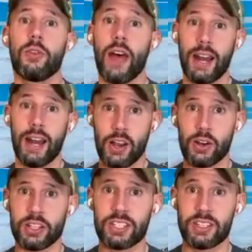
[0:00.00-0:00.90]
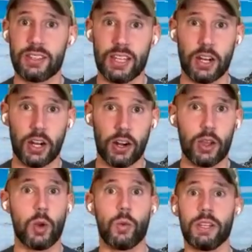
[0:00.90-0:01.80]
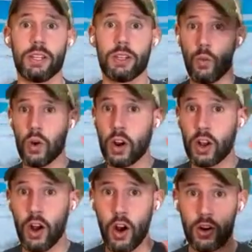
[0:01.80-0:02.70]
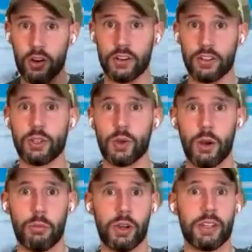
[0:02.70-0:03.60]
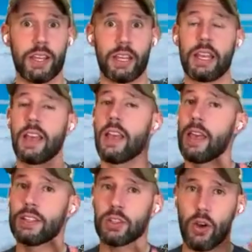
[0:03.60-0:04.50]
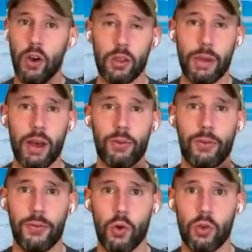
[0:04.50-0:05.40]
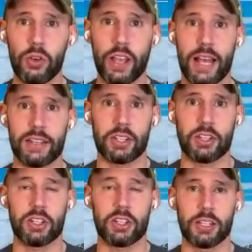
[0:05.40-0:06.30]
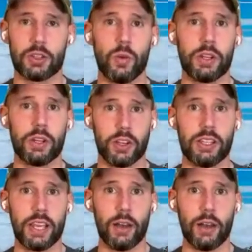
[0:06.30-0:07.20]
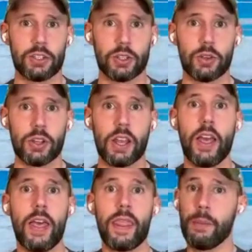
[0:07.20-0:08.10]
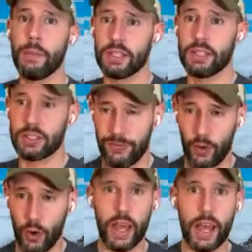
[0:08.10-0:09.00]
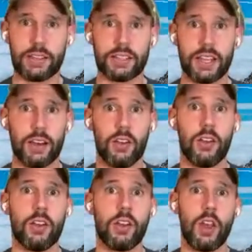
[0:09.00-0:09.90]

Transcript: that air is thinner. We need to work harder to do our breathing. It's all about full gas exchange when you're in the altitude. That means full exhale,